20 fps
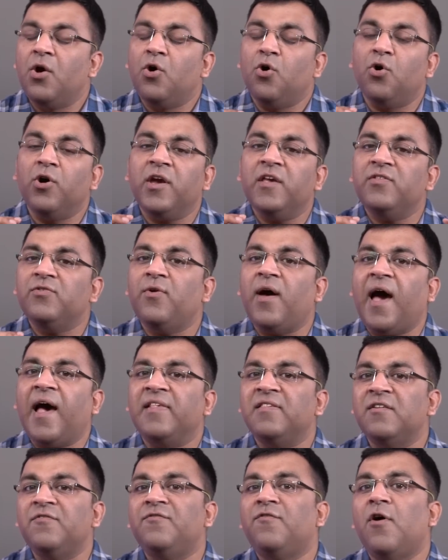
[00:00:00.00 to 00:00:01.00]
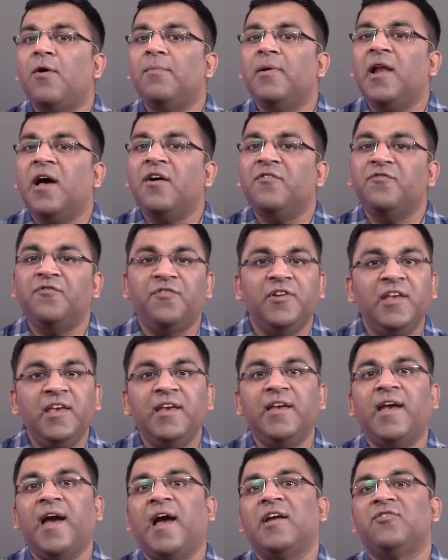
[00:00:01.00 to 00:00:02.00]
Okay, so as a formula, free
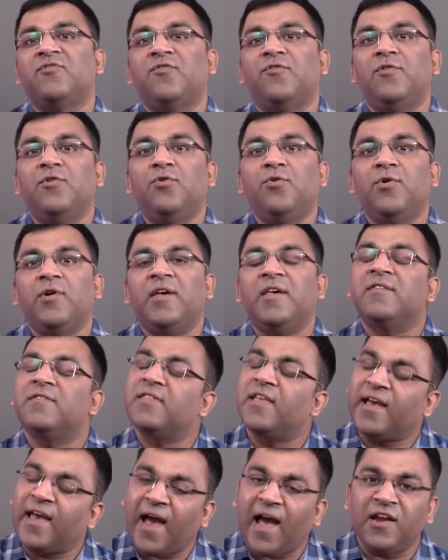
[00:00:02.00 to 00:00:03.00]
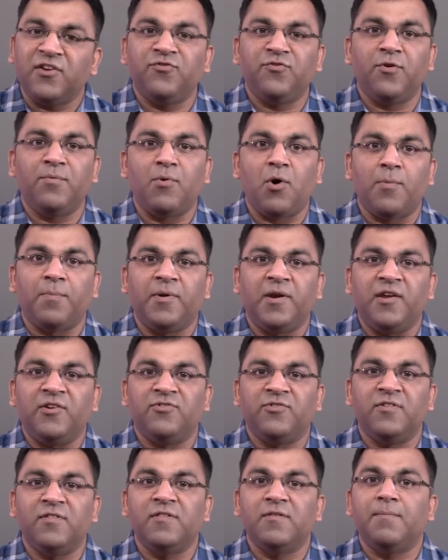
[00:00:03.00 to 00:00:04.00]
cash flow is the cash from
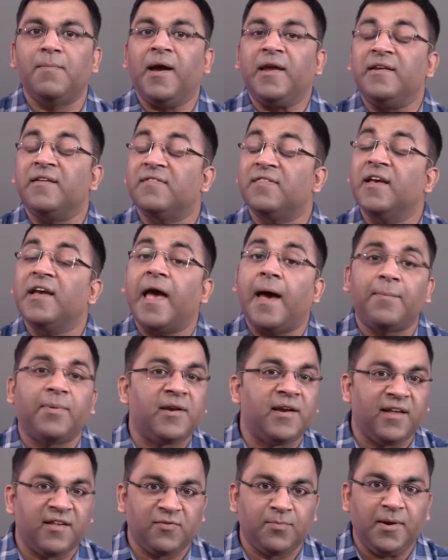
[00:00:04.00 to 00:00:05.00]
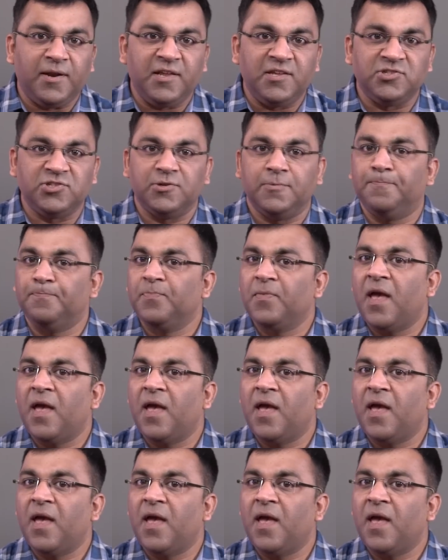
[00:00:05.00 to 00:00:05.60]
operations minus the capital expenditure.